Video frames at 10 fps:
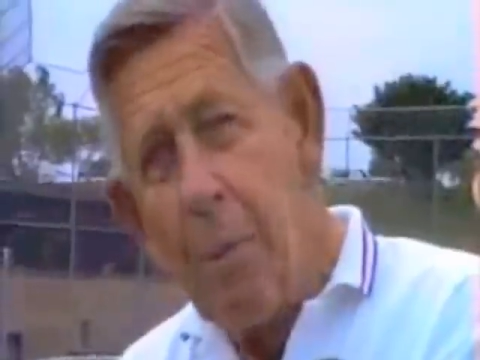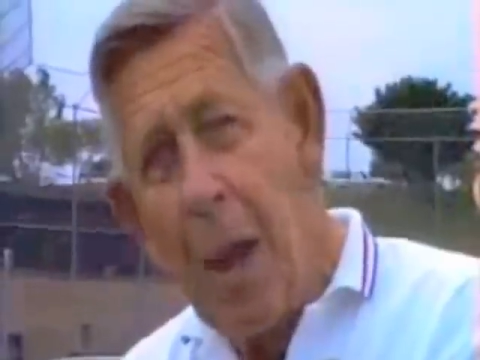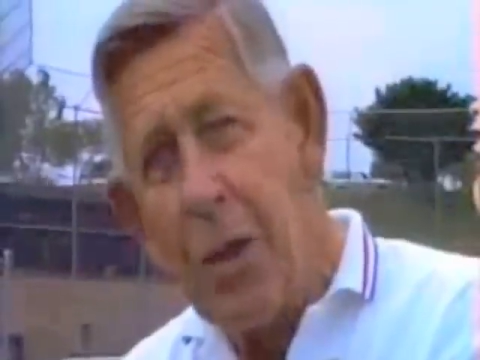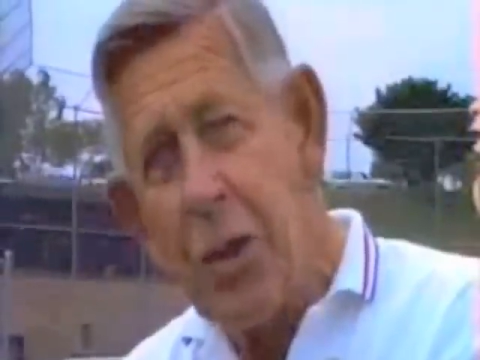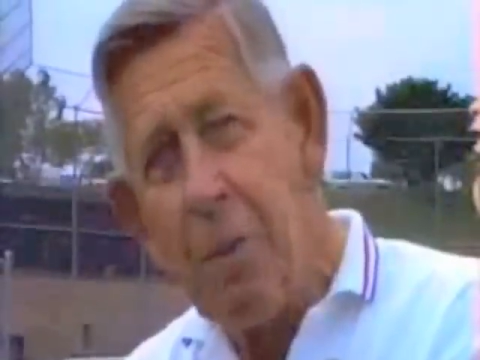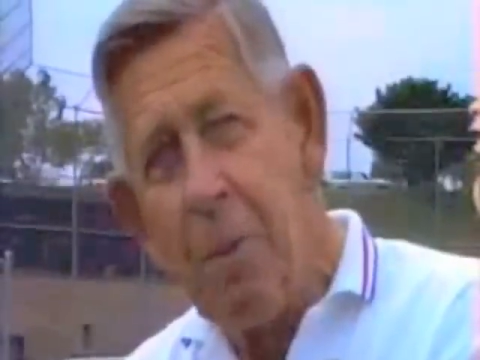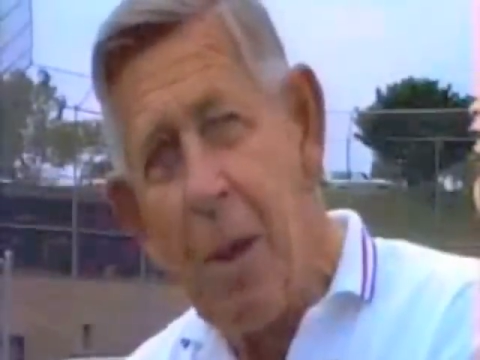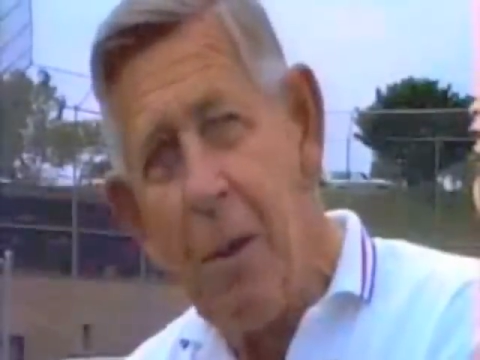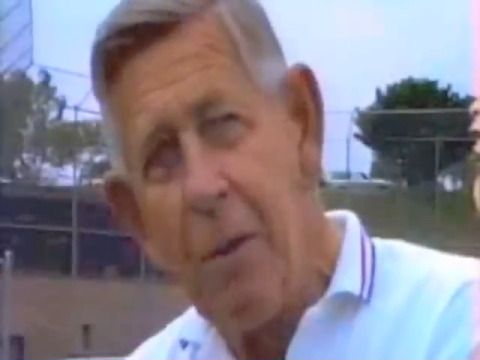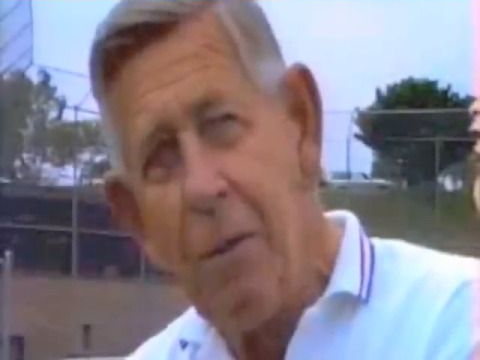But
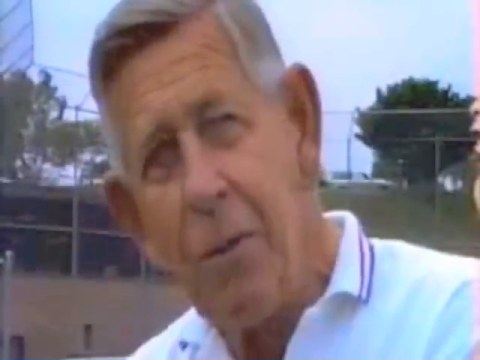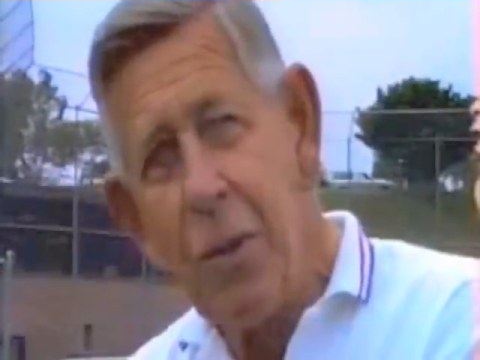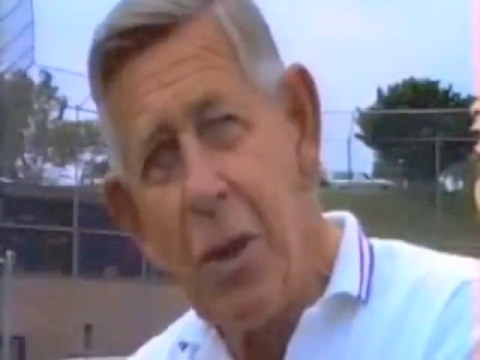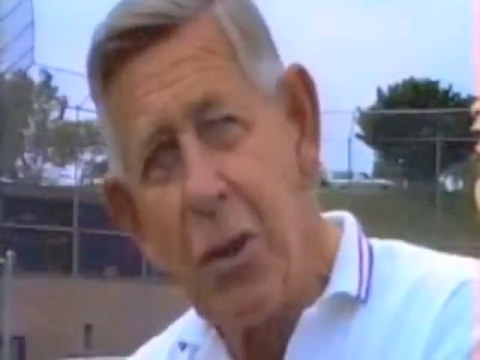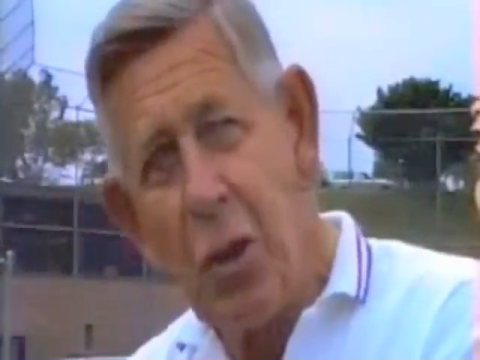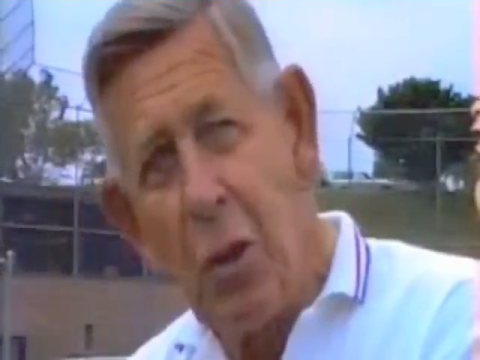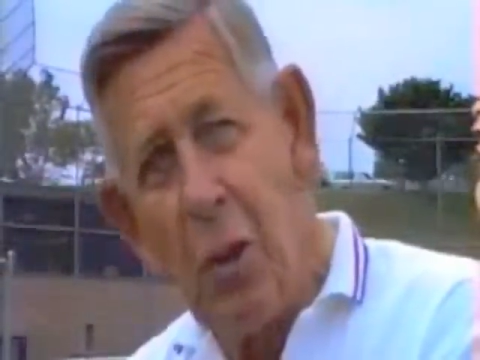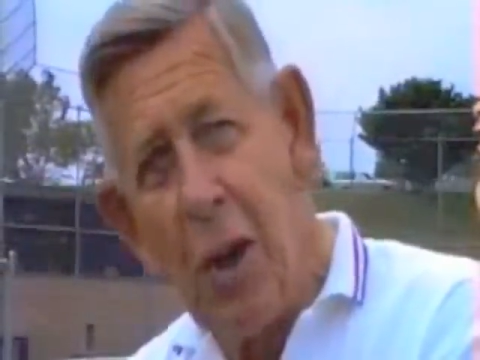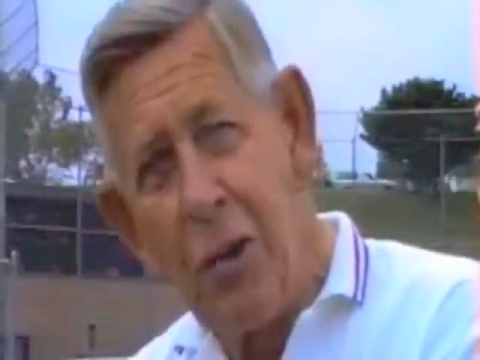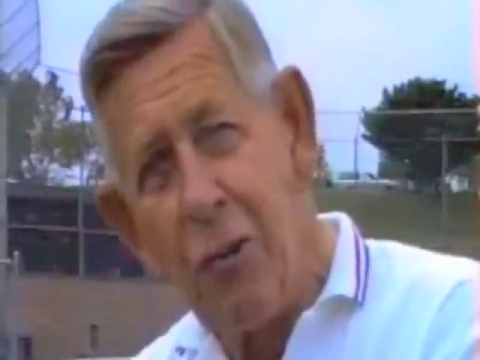suppose this
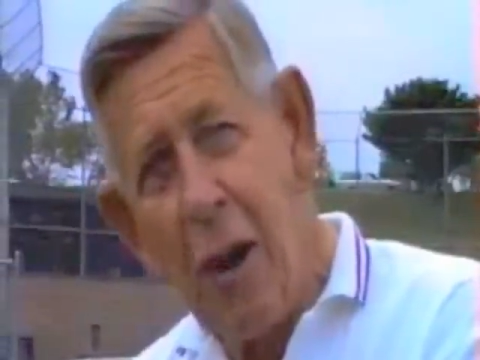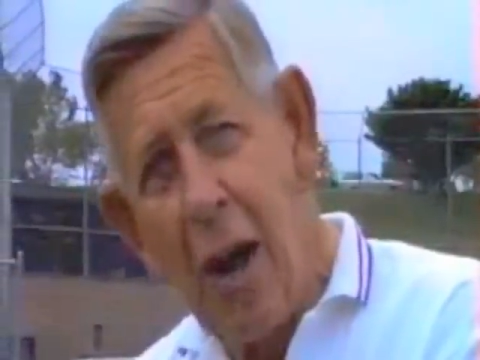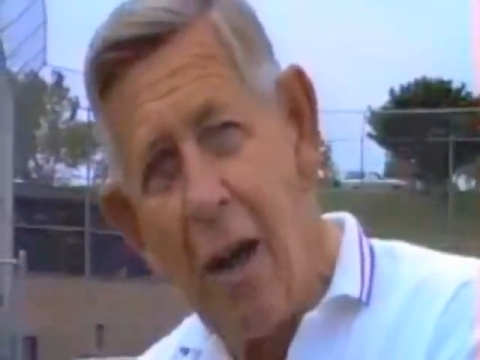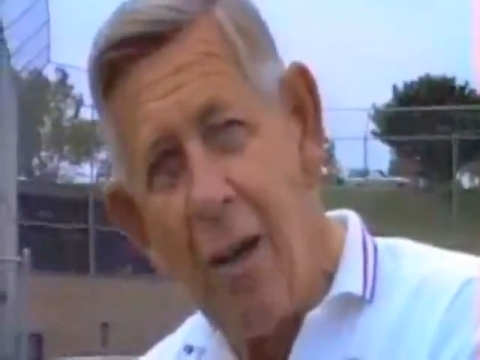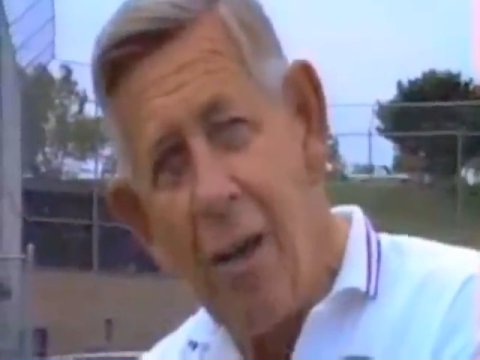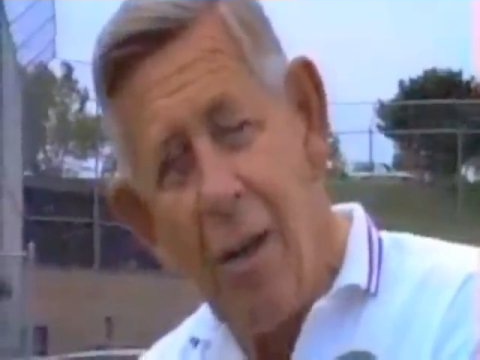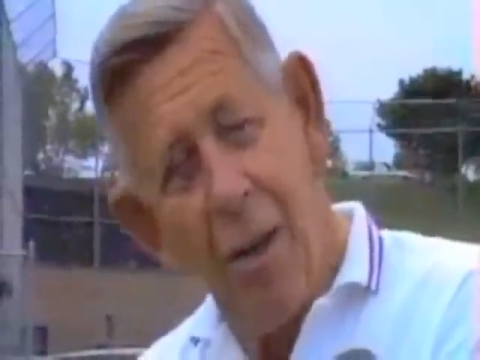loiterer,